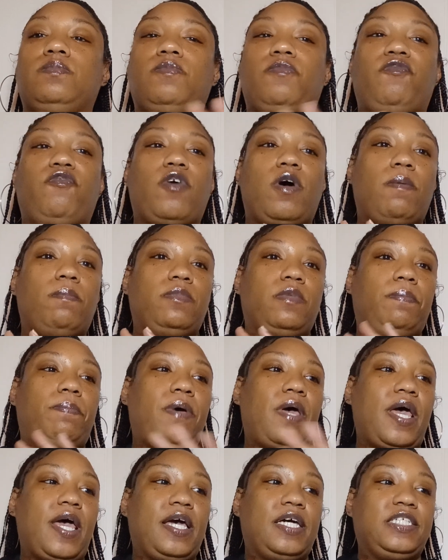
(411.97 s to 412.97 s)
from the
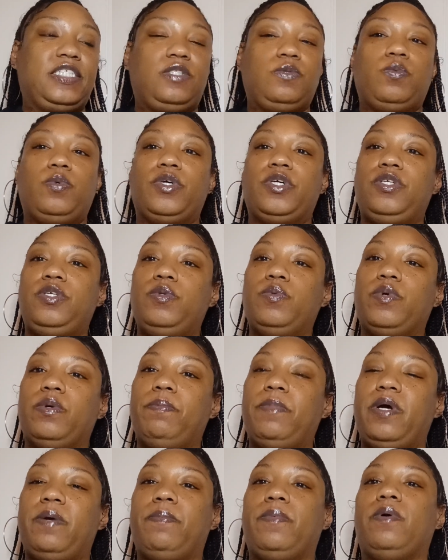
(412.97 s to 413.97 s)
past where you
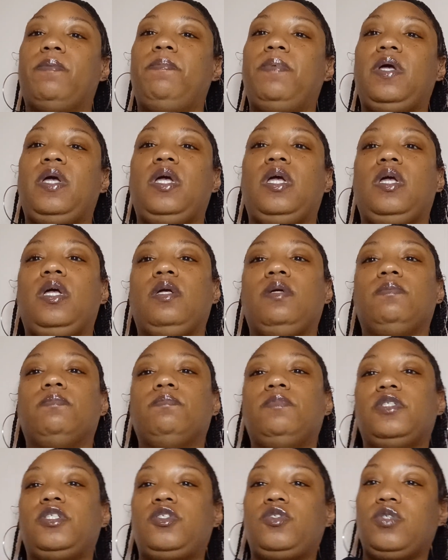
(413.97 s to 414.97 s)
remember being
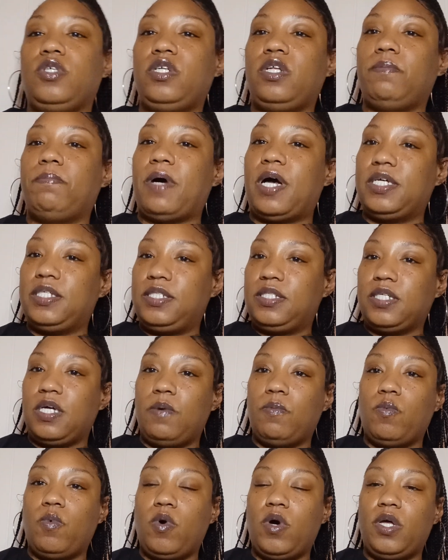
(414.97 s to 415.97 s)
mistreated by
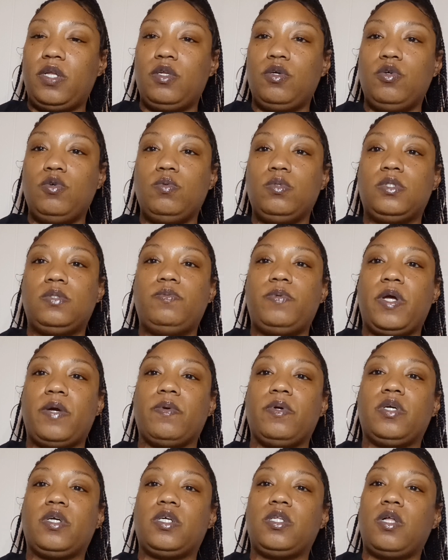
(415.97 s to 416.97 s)
someone who was
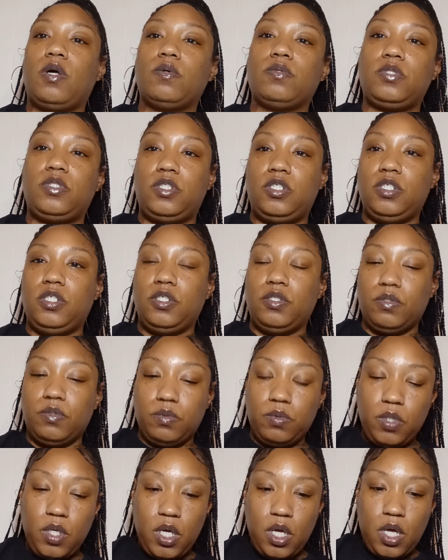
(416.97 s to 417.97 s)
very close to you
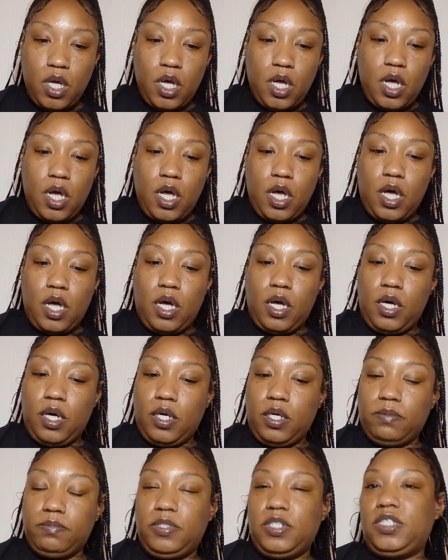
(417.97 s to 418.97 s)

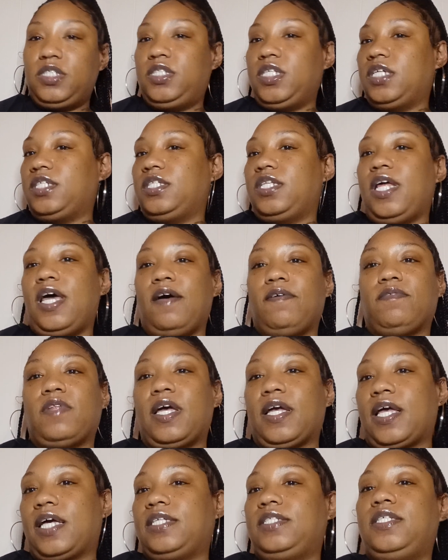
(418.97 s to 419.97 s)
um, this doesn't have,
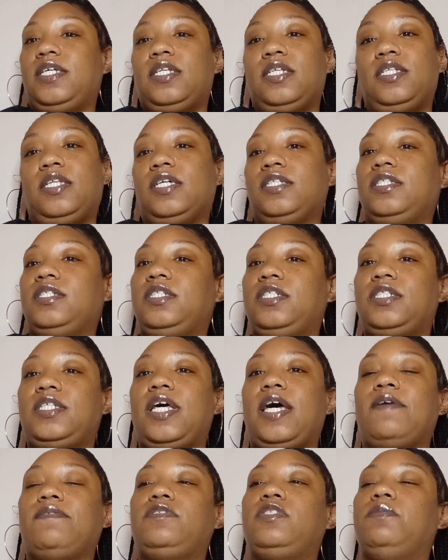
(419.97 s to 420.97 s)
like I said, it doesn't just
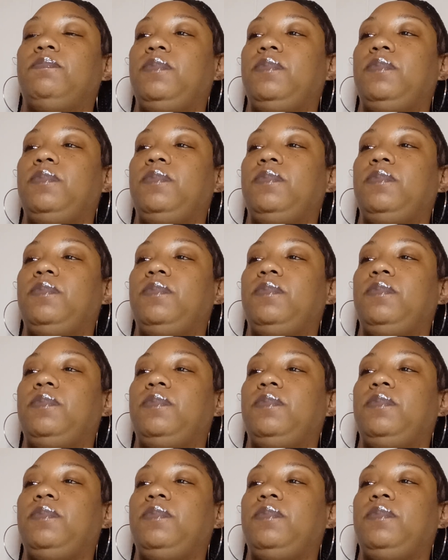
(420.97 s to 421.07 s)
have to